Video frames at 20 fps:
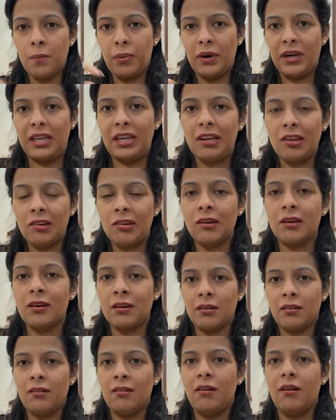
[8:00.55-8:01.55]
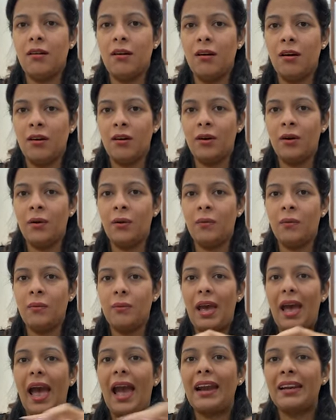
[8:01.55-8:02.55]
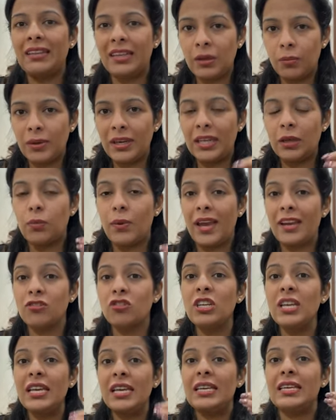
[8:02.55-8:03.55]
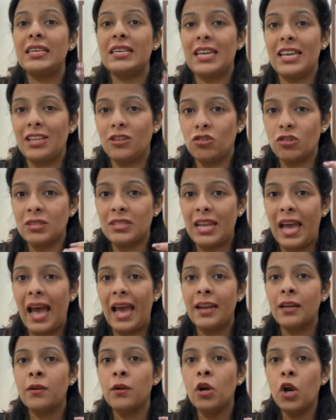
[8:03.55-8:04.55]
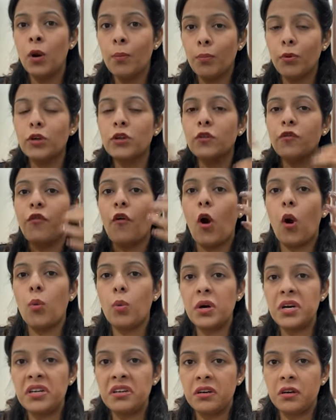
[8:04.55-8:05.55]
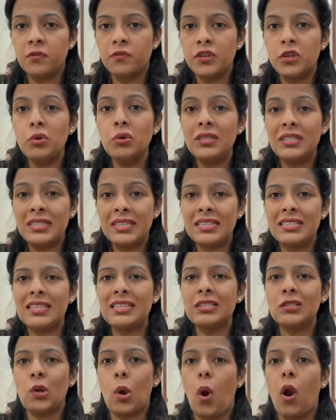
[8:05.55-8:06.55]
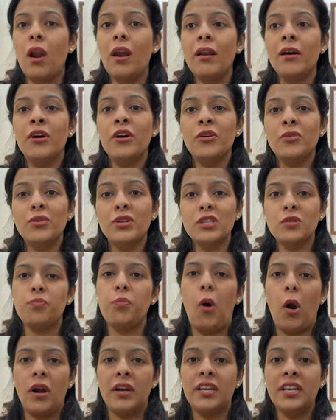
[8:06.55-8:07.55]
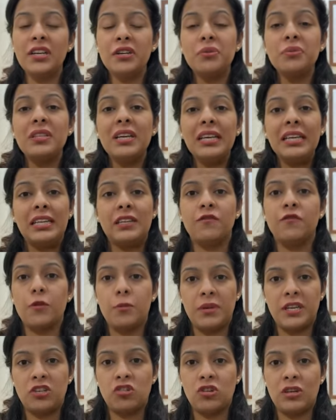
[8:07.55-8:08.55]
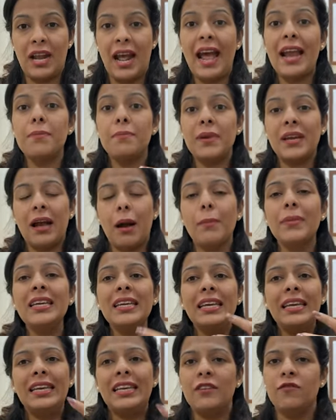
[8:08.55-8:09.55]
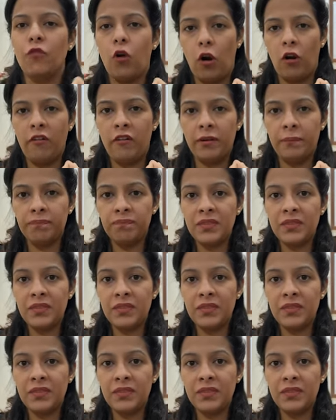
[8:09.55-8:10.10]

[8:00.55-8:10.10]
particular activity where she engages and puts forward her view, this is called responding to the information and becoming involved.